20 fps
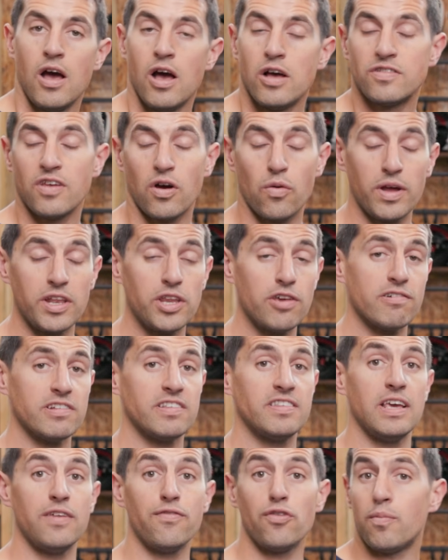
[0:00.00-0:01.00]
So when you
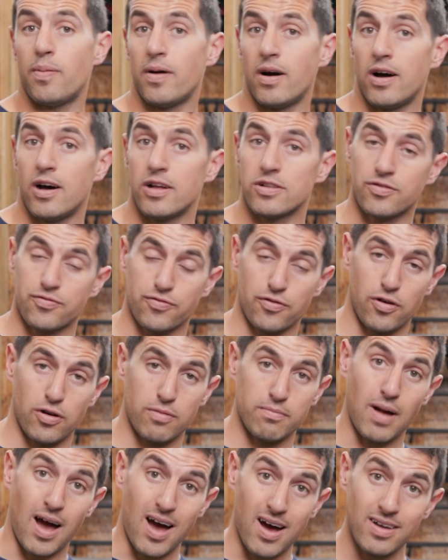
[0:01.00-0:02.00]
receive your parts
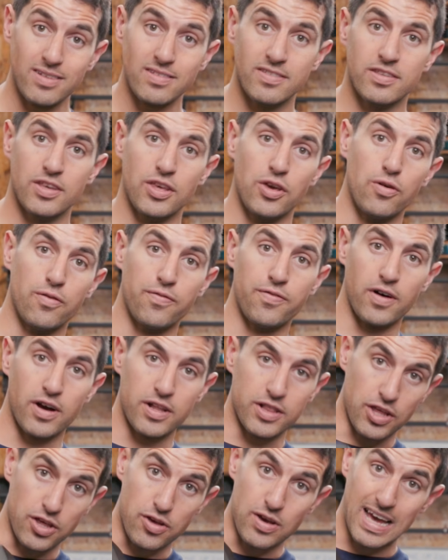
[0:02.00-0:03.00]
from us, you'll
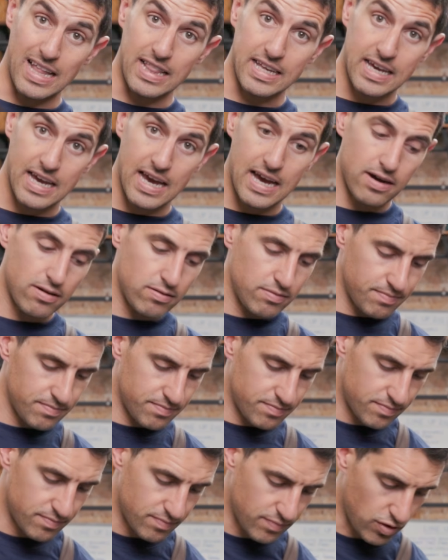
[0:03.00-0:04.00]
find that you get the cowl.
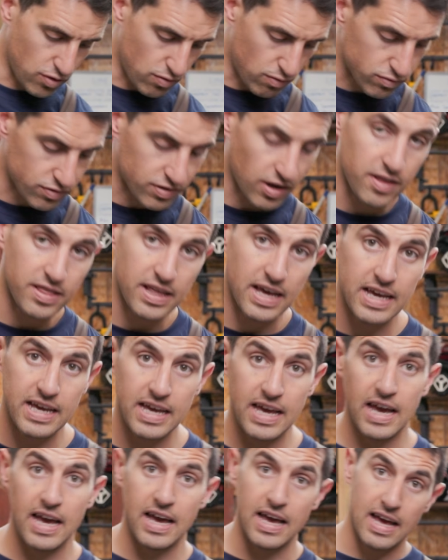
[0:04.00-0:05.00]
You also then
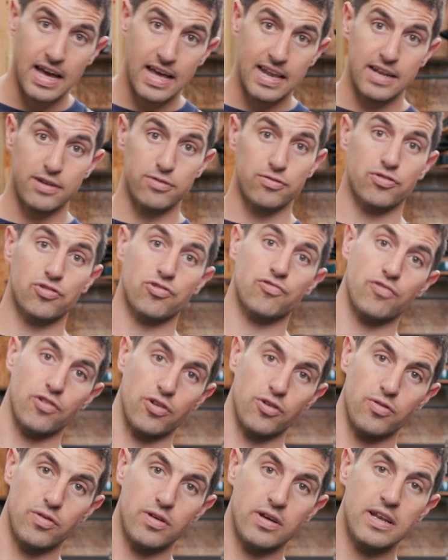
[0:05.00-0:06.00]
get a little
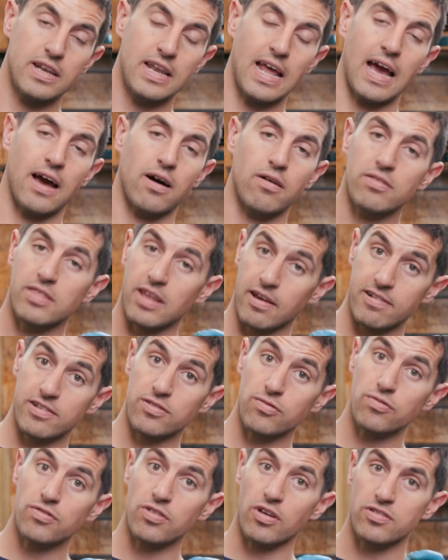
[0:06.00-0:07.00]
screw. Now, there
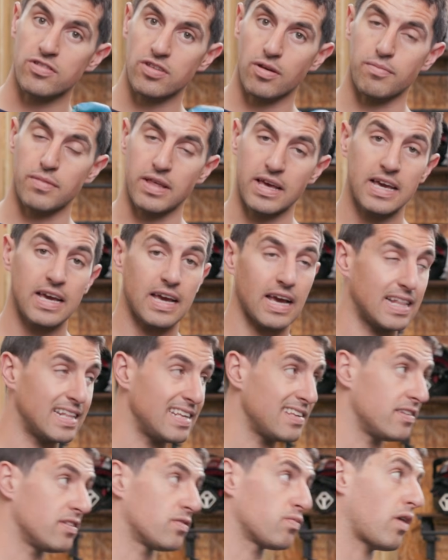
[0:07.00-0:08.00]
is also something, and
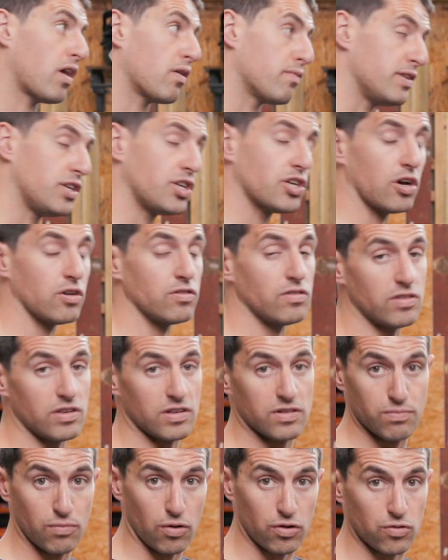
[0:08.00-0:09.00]
this is why we chose
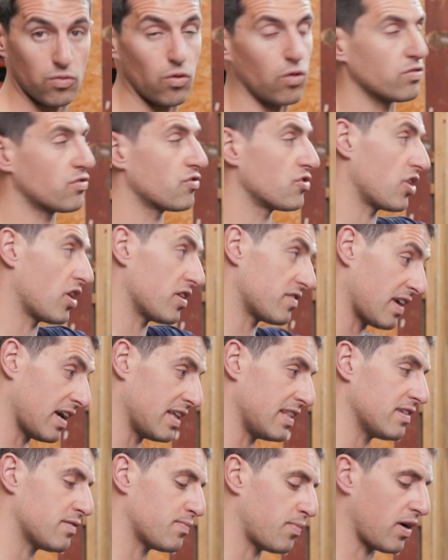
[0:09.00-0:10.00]
this model, or should I say
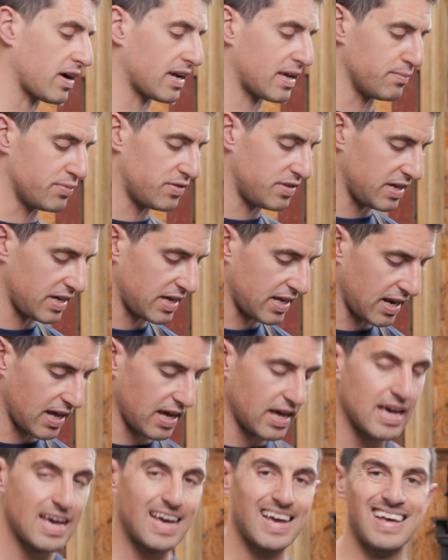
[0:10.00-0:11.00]
this bike in
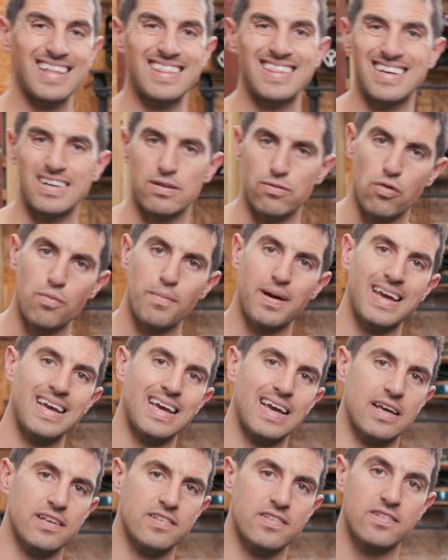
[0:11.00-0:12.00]
particular, that will
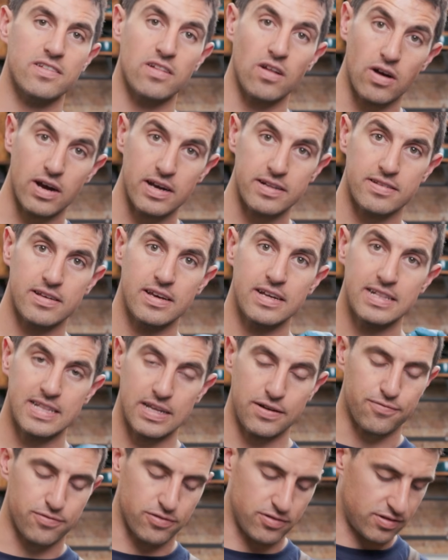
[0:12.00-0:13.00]
make a slight
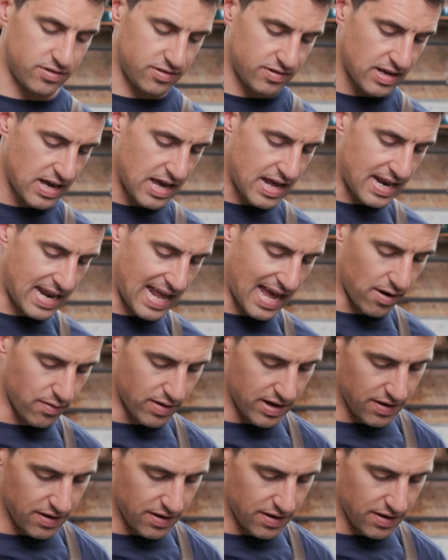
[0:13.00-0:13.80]
difference. Now,